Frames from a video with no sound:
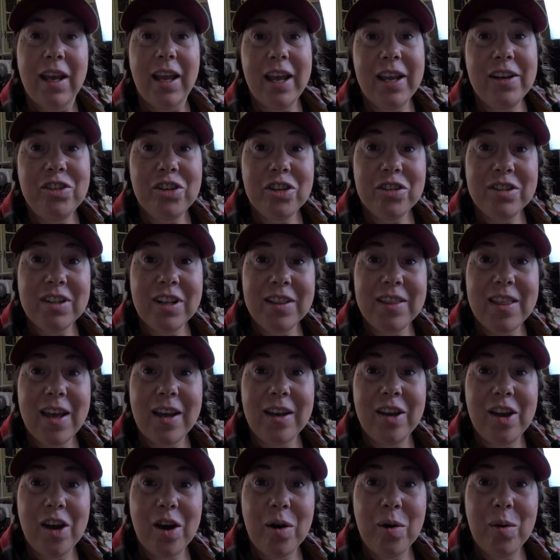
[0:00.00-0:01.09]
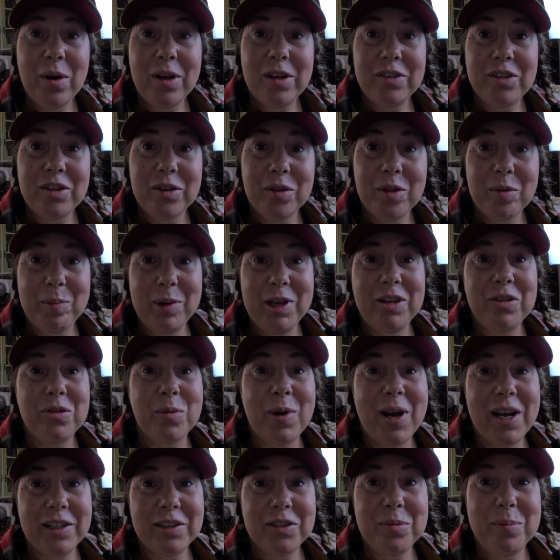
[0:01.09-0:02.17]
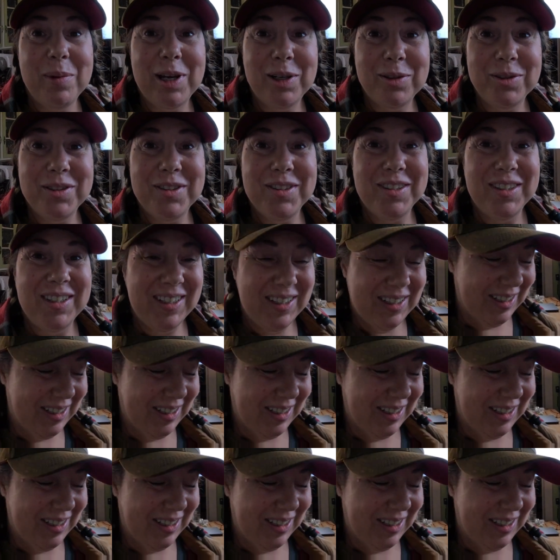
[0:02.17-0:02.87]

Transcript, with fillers: and just let that go until the beeswax melts.